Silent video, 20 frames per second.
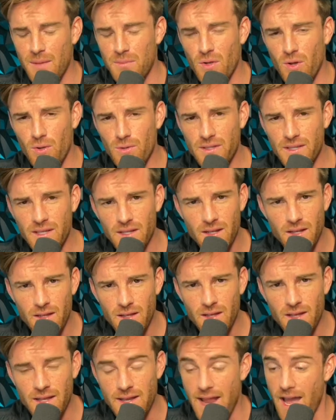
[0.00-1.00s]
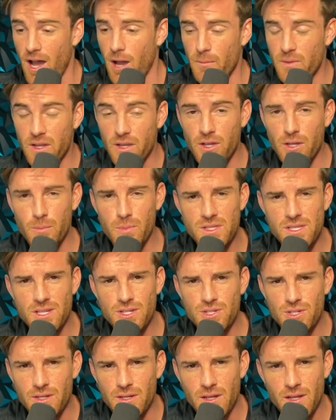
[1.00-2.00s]
holding it. And now I'm in a good
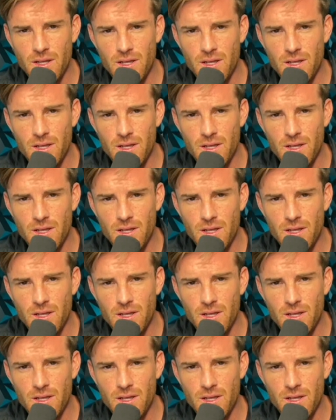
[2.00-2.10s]
position.